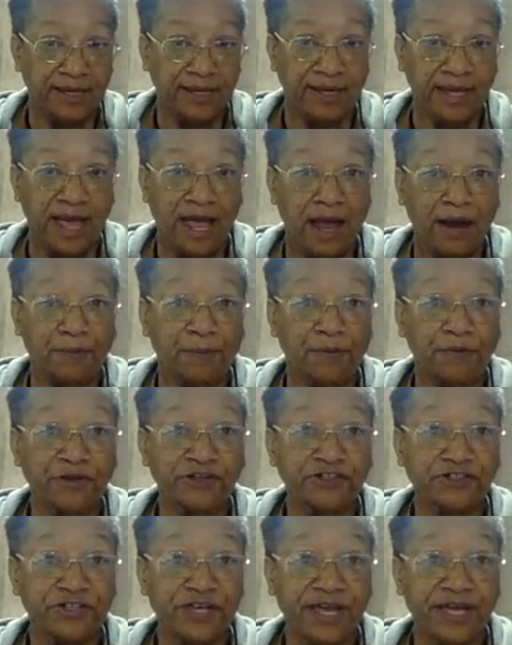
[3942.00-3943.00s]
I
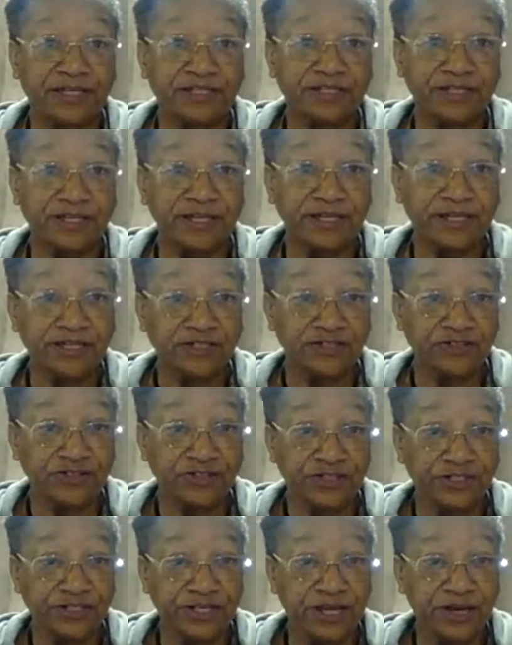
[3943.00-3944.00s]
appreciate each
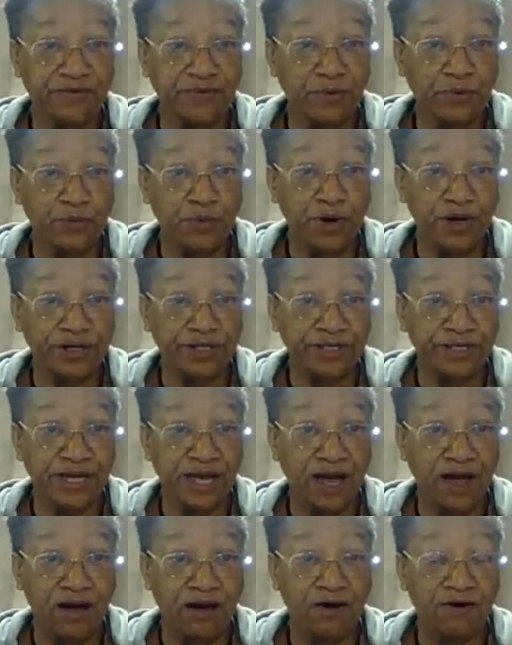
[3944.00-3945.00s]
and every one of
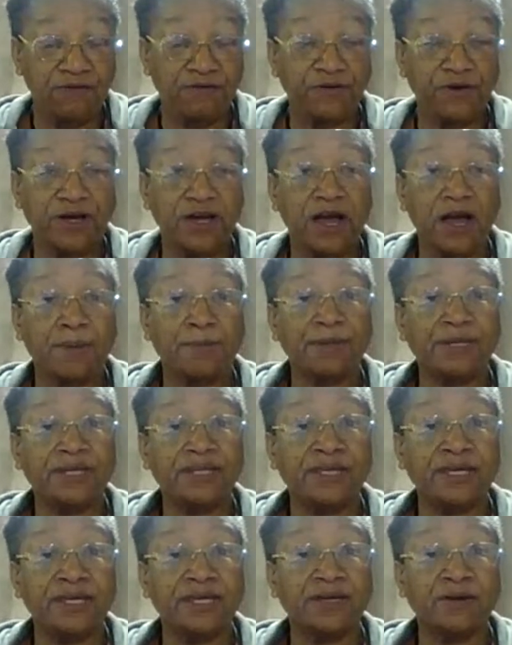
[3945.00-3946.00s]
y'all for coming
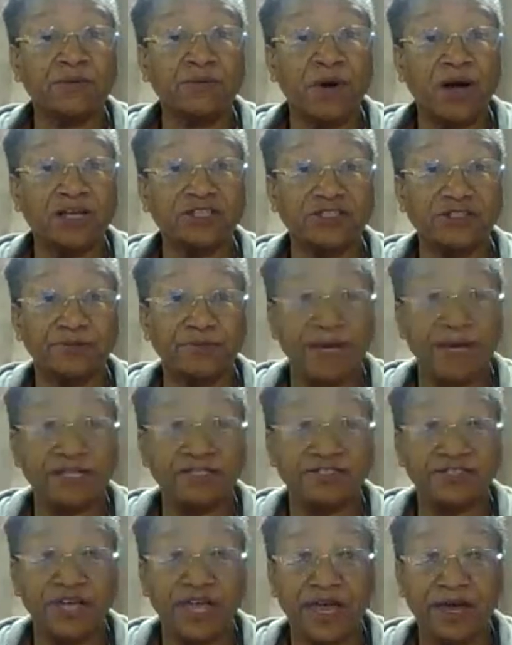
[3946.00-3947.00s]
in, watching my
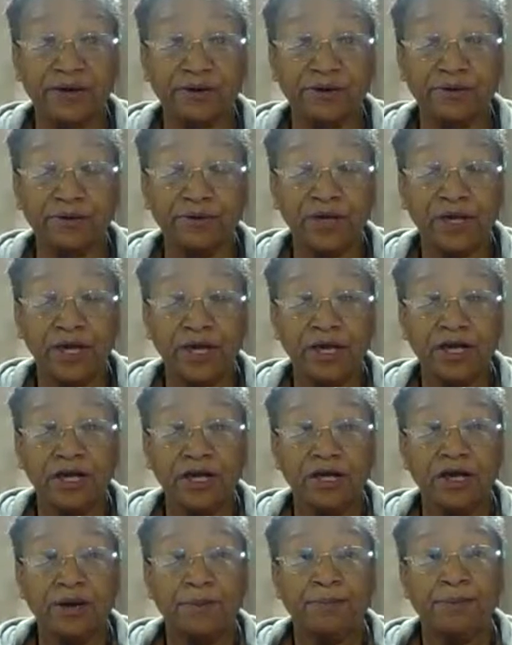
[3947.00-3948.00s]
channel.
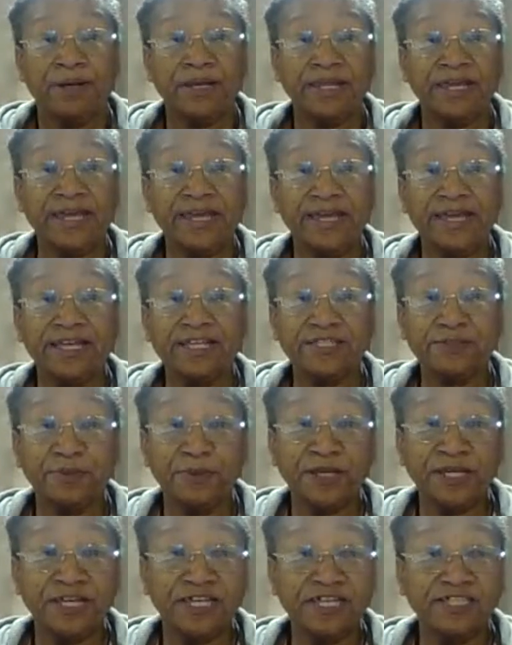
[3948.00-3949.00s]
Please,
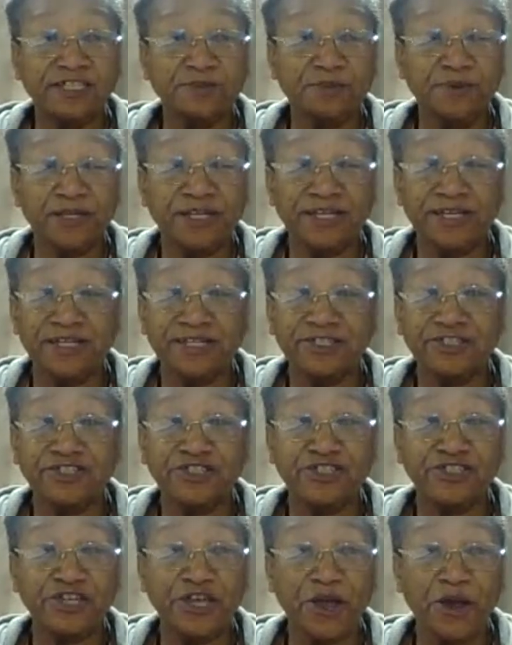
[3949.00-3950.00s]
please, please
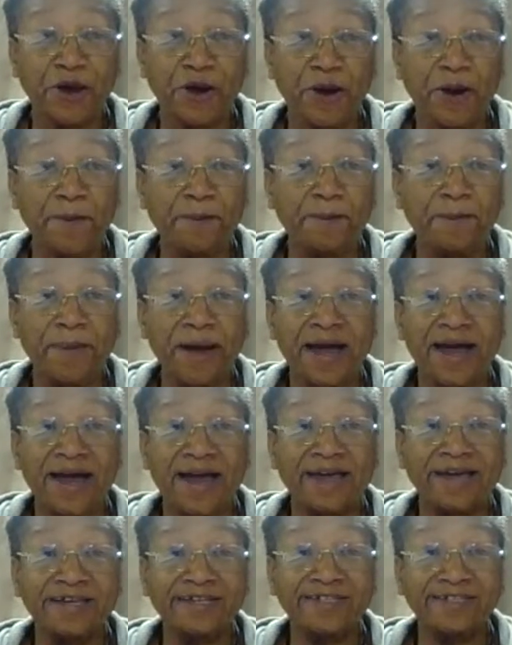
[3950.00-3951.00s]
share
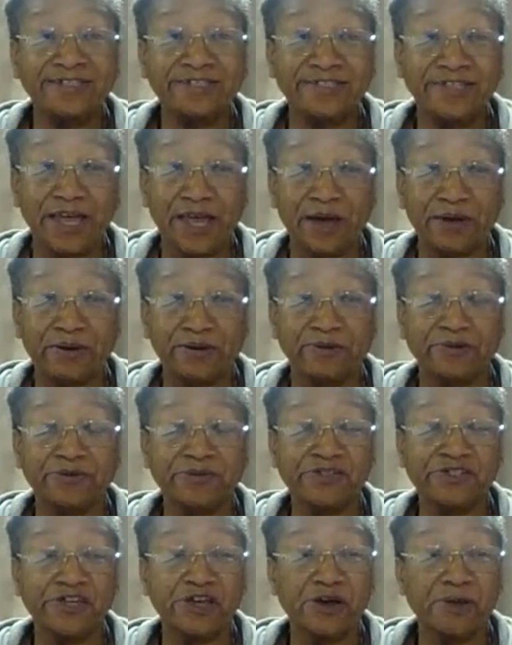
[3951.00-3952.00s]
my channel.
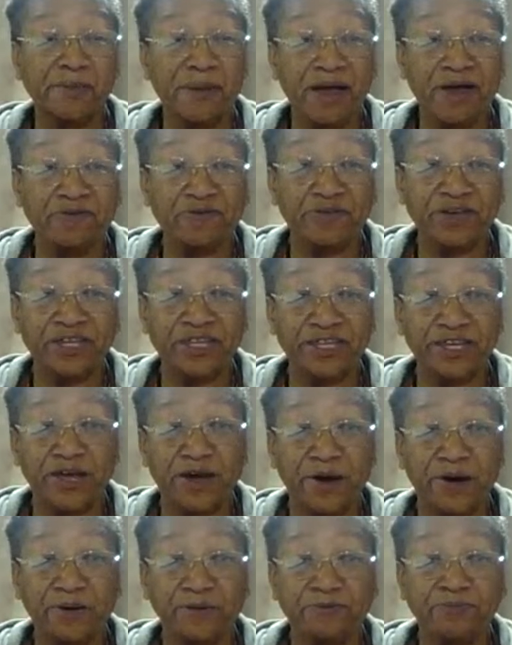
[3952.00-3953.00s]
Share my
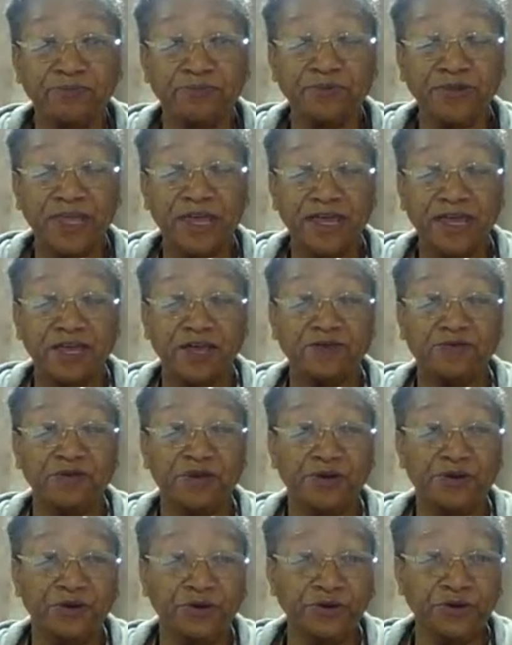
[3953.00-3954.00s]
video. If
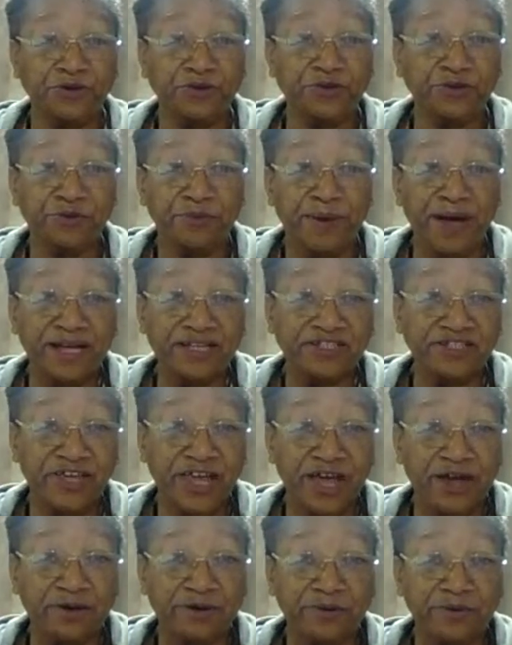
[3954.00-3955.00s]
you're new to my
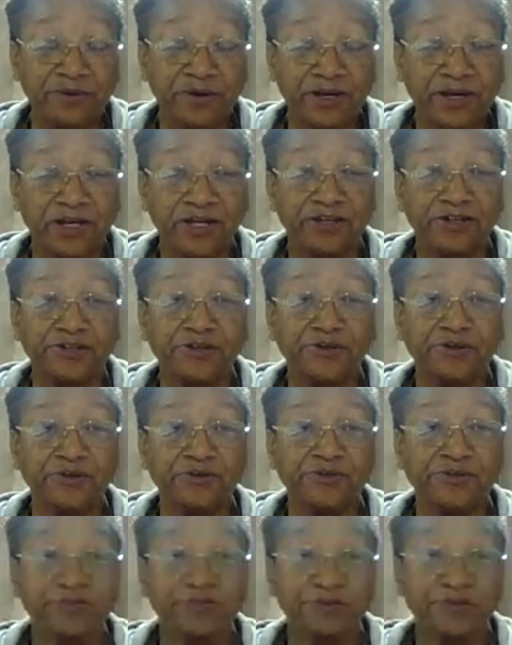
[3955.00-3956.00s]
channel, do
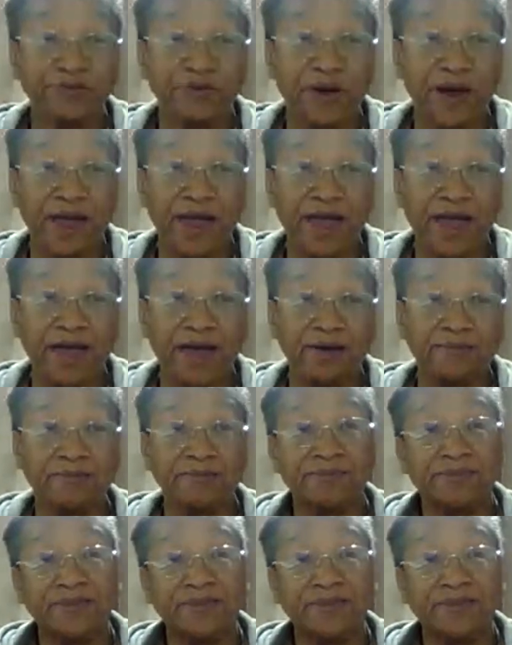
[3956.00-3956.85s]
subscribe,